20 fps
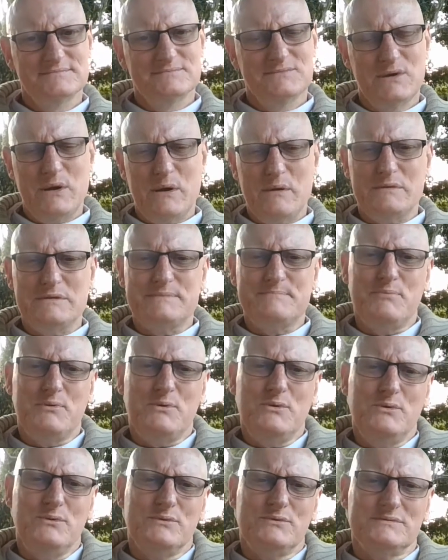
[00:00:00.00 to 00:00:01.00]
When I was
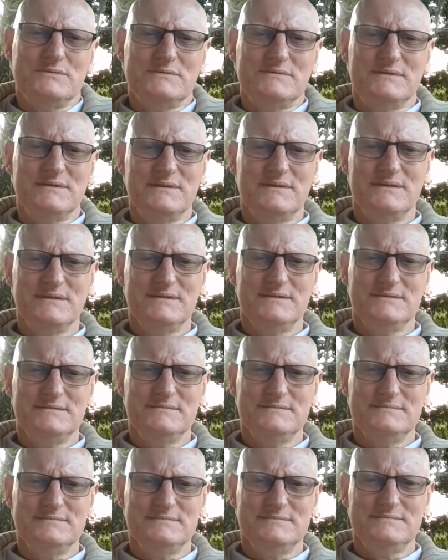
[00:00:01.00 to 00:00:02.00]
born,
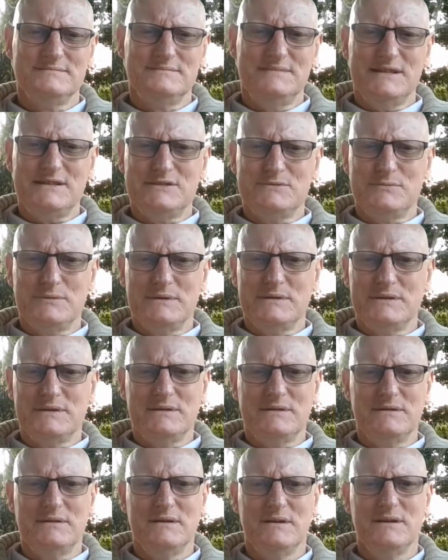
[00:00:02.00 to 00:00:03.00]
that's where
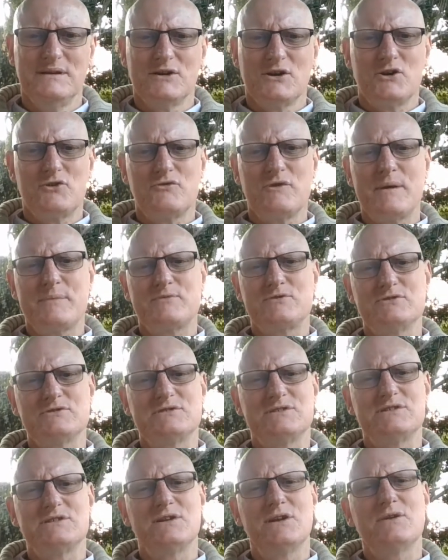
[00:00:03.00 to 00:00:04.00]
the corruption
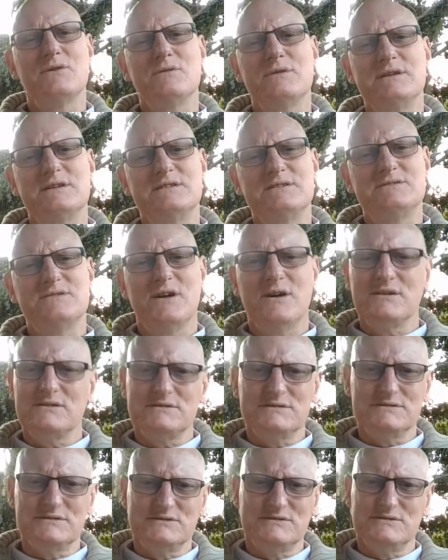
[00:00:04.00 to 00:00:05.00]
slowly
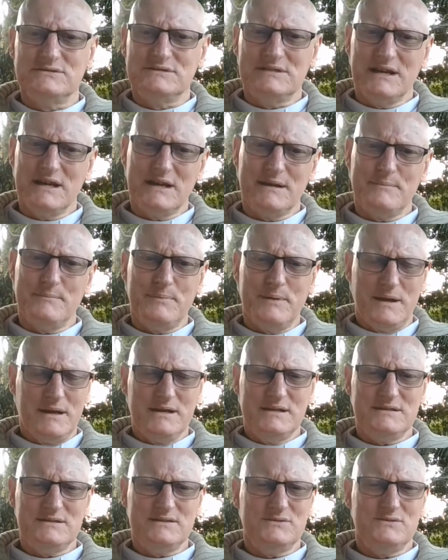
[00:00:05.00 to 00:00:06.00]
started to take
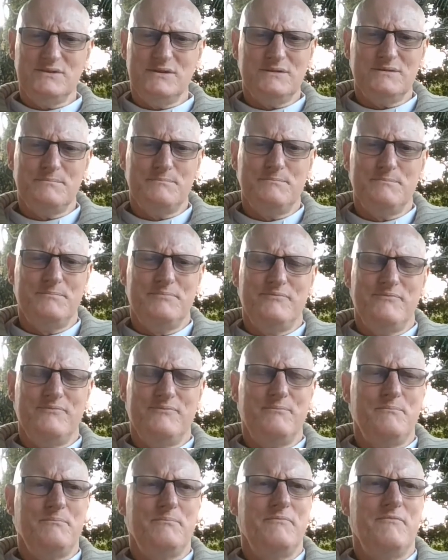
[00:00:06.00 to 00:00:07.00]
place, not
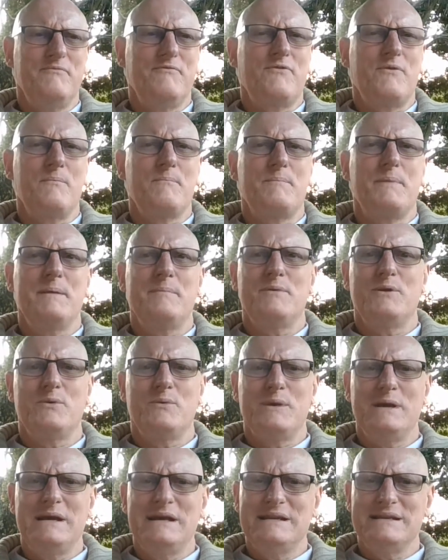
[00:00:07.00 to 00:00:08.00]
from people who
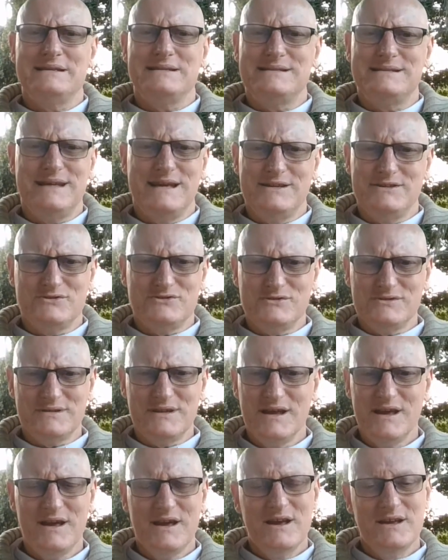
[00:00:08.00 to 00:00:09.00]
are
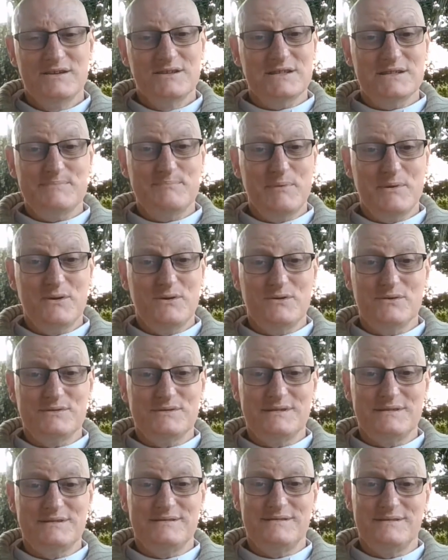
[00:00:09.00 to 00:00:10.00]
ill-intentioned, just
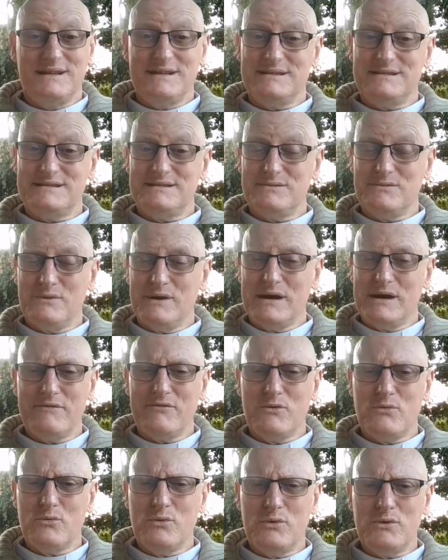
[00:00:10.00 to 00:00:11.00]
because that's the way
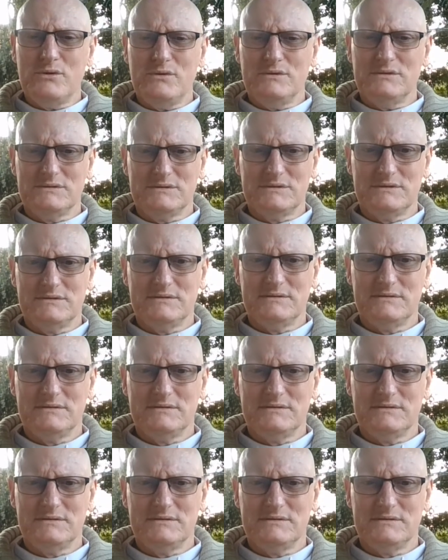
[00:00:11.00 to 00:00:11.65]
of the world.